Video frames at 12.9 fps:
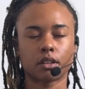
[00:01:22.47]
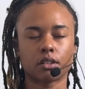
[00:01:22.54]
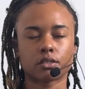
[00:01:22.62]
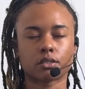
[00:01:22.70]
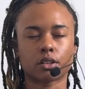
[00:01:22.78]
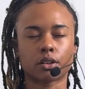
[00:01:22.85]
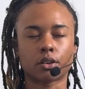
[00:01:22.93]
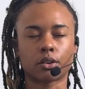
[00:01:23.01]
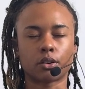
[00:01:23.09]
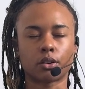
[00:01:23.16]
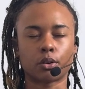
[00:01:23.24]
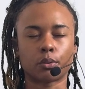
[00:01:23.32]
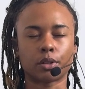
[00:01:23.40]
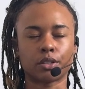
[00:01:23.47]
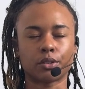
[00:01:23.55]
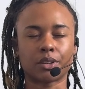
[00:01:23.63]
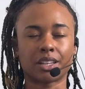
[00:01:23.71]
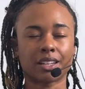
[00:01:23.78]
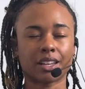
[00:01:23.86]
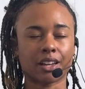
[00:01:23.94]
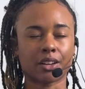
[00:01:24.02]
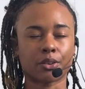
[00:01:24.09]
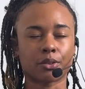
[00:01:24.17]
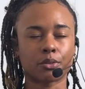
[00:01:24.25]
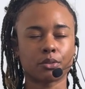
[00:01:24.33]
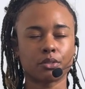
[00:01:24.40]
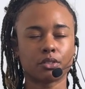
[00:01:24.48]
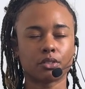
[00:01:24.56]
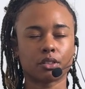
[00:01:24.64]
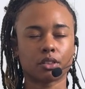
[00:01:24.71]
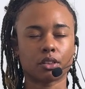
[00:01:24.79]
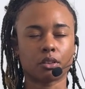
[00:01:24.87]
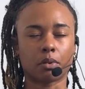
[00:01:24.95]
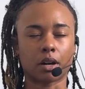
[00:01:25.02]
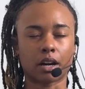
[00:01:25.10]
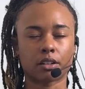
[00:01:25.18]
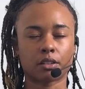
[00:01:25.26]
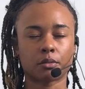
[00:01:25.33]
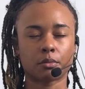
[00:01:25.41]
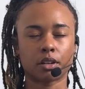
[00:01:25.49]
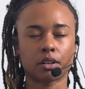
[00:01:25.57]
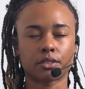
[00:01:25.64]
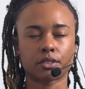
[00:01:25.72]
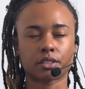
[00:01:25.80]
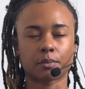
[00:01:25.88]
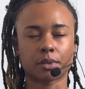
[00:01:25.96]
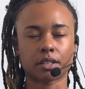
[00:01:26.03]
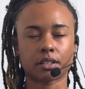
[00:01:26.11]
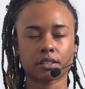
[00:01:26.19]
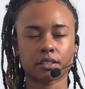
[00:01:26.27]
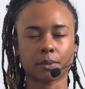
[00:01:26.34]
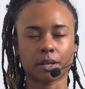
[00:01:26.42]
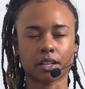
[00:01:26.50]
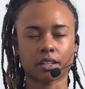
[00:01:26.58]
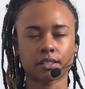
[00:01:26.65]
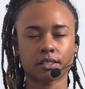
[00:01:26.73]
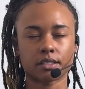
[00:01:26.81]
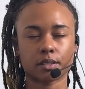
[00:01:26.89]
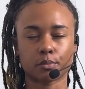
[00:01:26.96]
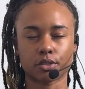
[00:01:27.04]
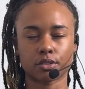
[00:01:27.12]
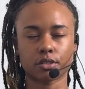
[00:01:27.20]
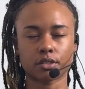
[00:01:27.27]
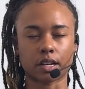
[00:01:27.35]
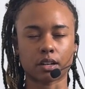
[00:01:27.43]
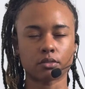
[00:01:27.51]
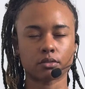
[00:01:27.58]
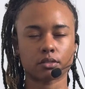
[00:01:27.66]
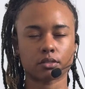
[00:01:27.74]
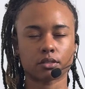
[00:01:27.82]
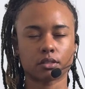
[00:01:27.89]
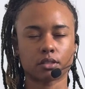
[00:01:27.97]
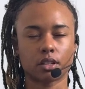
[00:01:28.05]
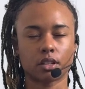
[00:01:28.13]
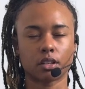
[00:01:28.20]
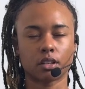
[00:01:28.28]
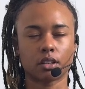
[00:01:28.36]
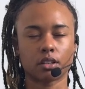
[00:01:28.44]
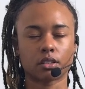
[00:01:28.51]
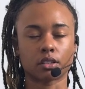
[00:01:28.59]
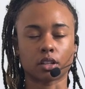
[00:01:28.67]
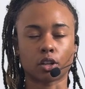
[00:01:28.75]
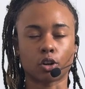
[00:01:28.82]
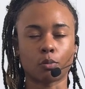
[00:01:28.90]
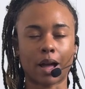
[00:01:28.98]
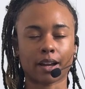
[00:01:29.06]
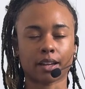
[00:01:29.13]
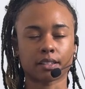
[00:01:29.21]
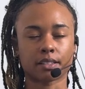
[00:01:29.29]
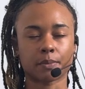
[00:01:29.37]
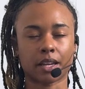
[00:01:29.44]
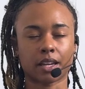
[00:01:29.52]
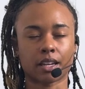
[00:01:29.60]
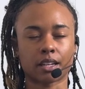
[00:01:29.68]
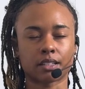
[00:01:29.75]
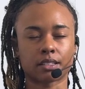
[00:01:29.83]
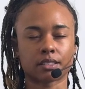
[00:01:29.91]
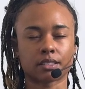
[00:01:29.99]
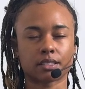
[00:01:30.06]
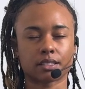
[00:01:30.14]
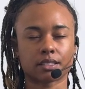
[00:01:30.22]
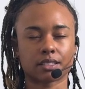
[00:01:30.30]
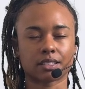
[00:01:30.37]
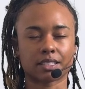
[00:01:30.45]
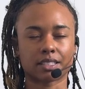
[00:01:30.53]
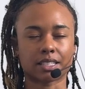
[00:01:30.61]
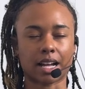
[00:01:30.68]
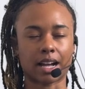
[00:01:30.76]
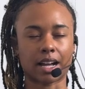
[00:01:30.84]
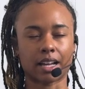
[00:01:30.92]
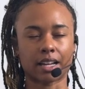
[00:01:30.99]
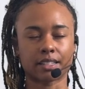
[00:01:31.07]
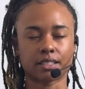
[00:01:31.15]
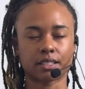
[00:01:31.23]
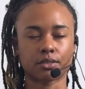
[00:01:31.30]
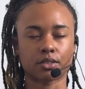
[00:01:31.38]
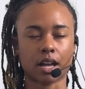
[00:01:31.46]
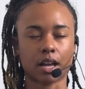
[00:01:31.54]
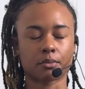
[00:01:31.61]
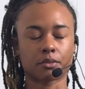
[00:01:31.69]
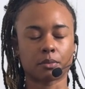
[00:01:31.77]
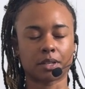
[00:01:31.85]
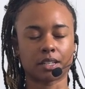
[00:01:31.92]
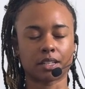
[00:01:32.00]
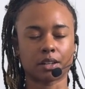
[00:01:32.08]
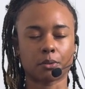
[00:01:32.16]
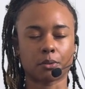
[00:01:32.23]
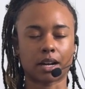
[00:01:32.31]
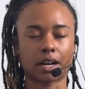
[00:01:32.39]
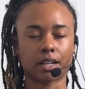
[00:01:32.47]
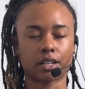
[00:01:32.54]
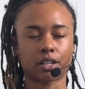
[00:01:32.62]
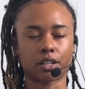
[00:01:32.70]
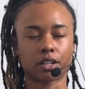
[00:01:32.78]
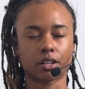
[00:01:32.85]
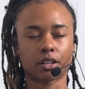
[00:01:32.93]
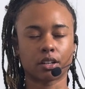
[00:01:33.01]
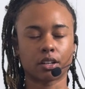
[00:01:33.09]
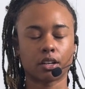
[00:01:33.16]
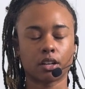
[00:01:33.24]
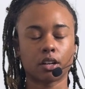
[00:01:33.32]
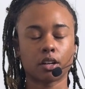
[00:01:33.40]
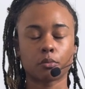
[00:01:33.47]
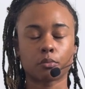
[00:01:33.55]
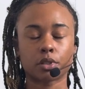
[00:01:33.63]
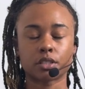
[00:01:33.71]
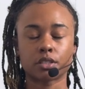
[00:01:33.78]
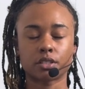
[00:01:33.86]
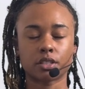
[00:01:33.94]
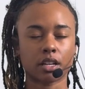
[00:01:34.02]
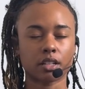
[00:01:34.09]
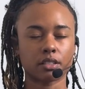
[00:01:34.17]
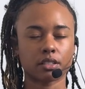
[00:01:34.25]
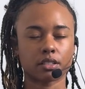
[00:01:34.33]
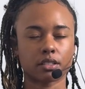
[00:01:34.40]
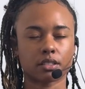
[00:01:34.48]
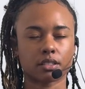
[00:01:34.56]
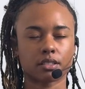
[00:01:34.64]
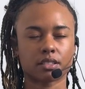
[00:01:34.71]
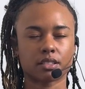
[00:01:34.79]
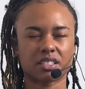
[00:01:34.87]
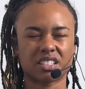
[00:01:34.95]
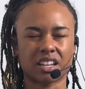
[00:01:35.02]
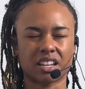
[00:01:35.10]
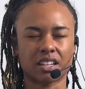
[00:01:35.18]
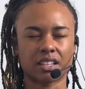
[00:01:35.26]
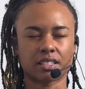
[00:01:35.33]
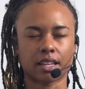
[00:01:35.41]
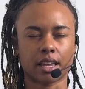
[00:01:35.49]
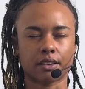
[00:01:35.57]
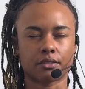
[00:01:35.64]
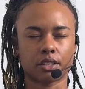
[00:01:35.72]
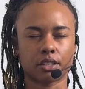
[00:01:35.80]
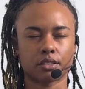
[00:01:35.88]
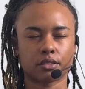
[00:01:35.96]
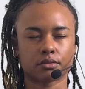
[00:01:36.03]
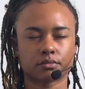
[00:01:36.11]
So when you inhale, the bottom of your stomach expands, it pushes out. The low back expands, the sides of your abdomen get wider, but the chest stays heavy.